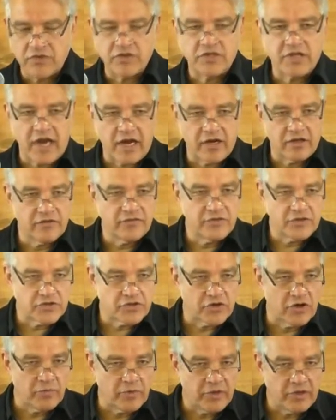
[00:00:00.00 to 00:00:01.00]
So, the title of
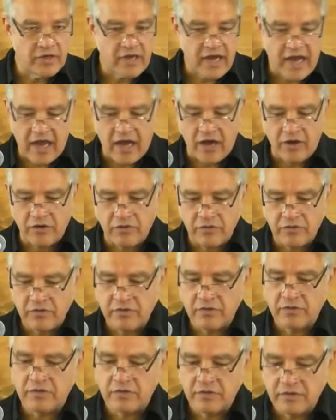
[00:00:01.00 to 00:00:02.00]
the sermon,
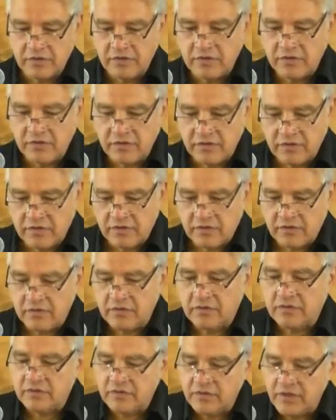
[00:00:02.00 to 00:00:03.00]
How
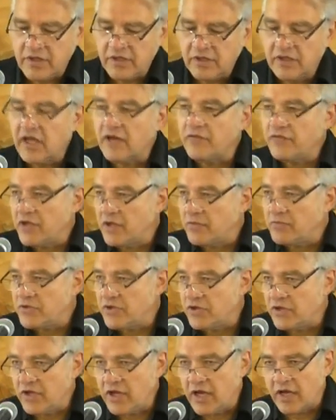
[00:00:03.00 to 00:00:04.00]
He Loved
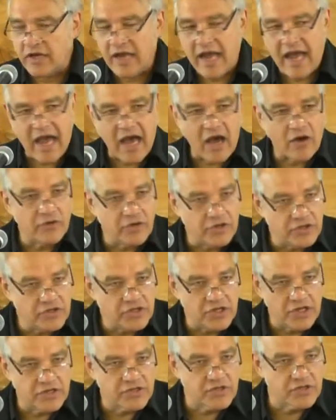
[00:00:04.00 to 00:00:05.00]
Them to the End. How
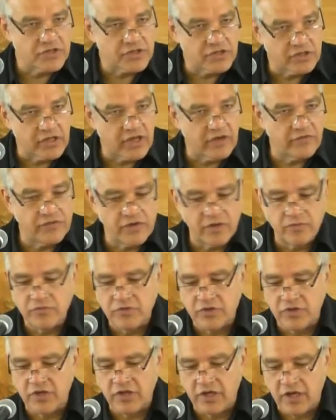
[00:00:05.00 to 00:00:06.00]
did Jesus love
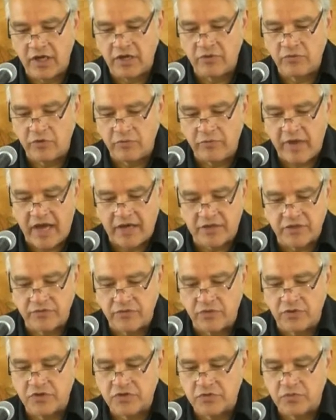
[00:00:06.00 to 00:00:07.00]
them to the end? Well,
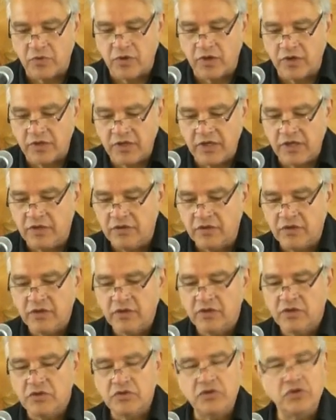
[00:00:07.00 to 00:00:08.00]
back to verse 1. He
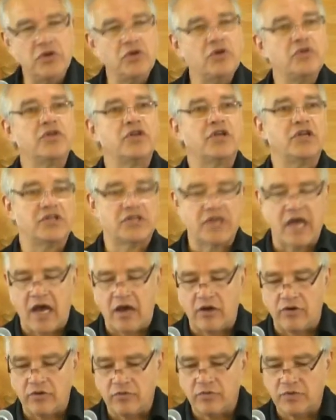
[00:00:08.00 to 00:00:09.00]
knew that
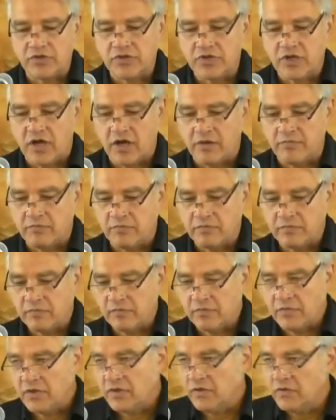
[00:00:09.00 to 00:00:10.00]
his hour was come.